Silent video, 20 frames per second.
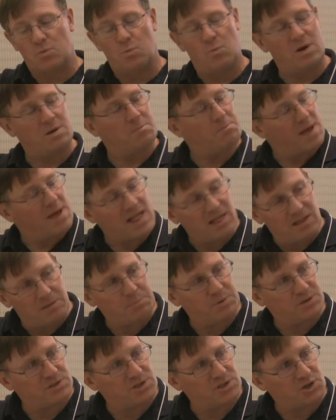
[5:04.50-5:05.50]
one
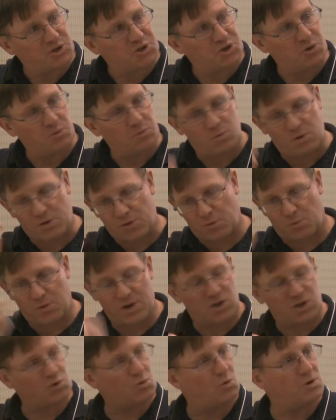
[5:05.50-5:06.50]
ballot position with
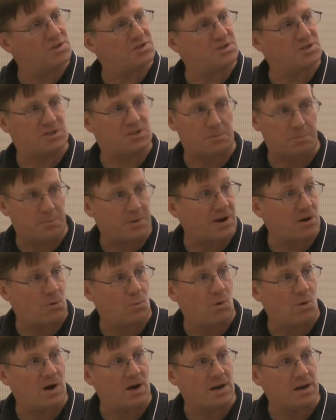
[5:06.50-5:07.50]
3 choices and pick
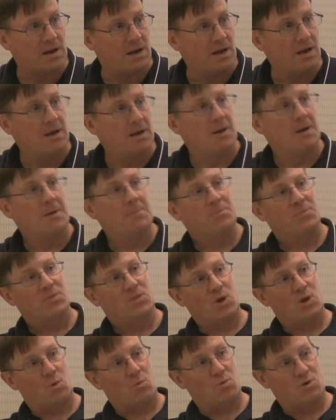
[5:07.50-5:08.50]
one.
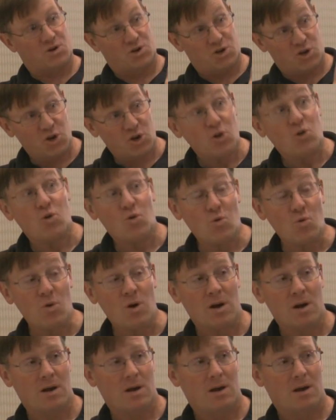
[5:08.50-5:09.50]
There were
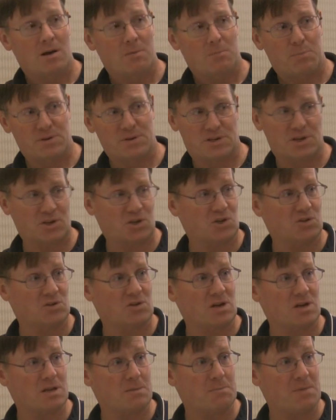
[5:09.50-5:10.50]
2 positions
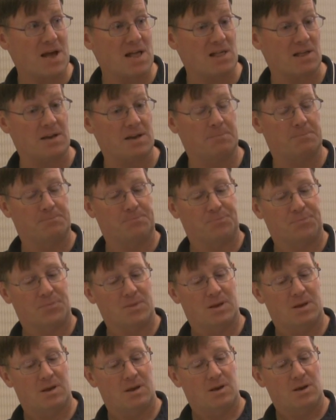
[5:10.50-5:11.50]
on the ballot.
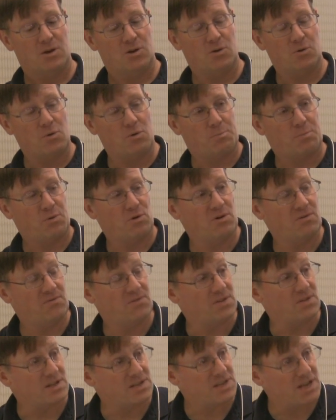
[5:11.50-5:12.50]
Do you approve
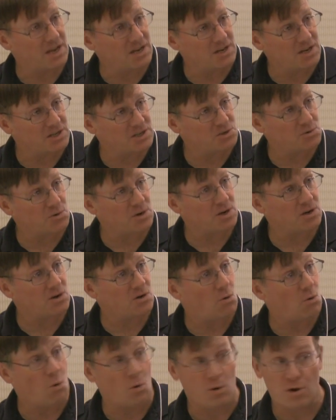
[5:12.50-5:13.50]
of the 10
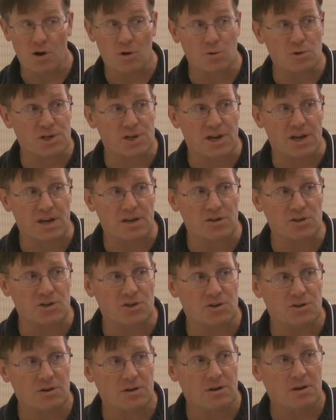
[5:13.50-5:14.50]
district or no
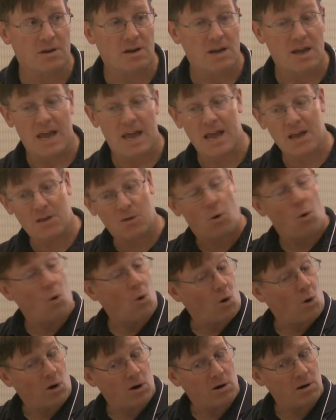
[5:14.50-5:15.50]
change?
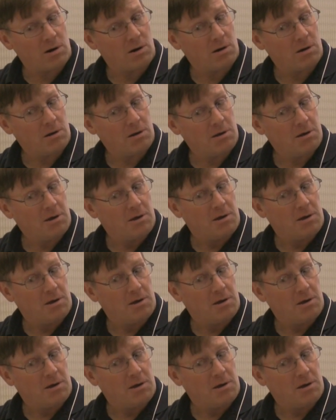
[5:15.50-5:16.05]
Or